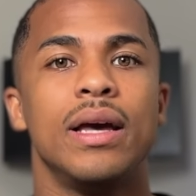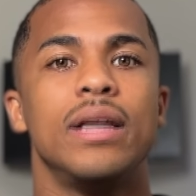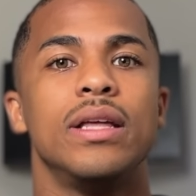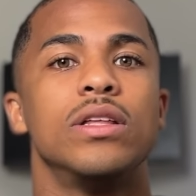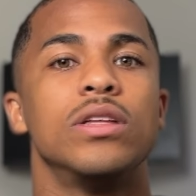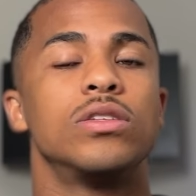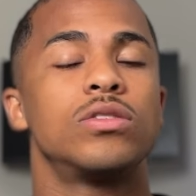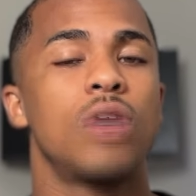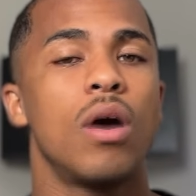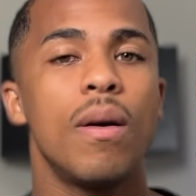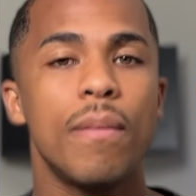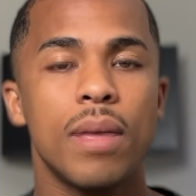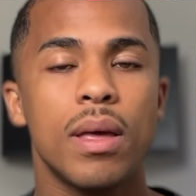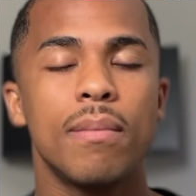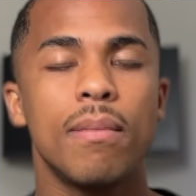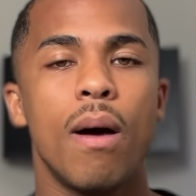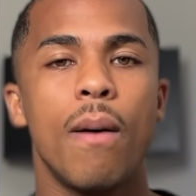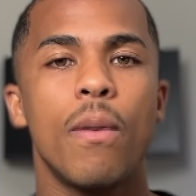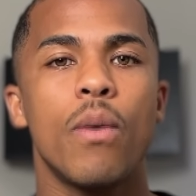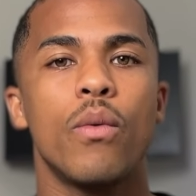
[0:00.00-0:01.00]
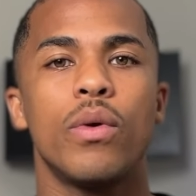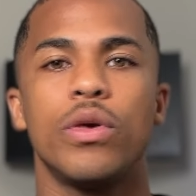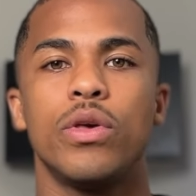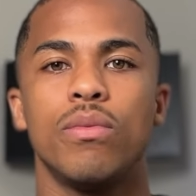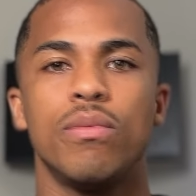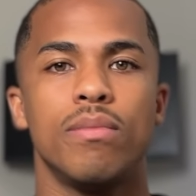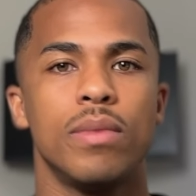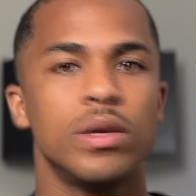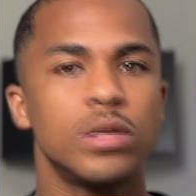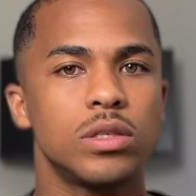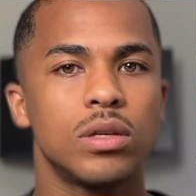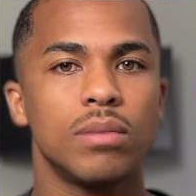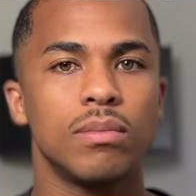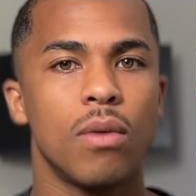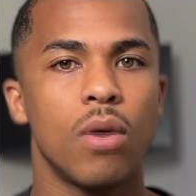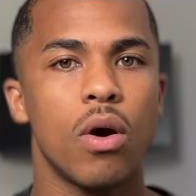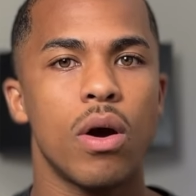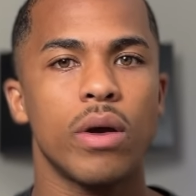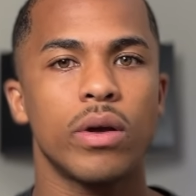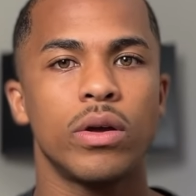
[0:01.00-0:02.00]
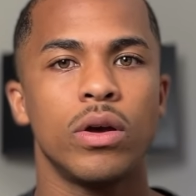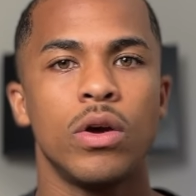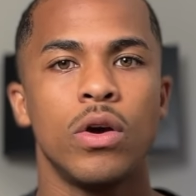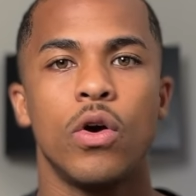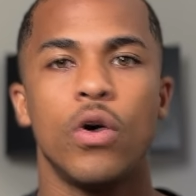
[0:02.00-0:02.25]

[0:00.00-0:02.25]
There's gonna be a moment where you miss the mark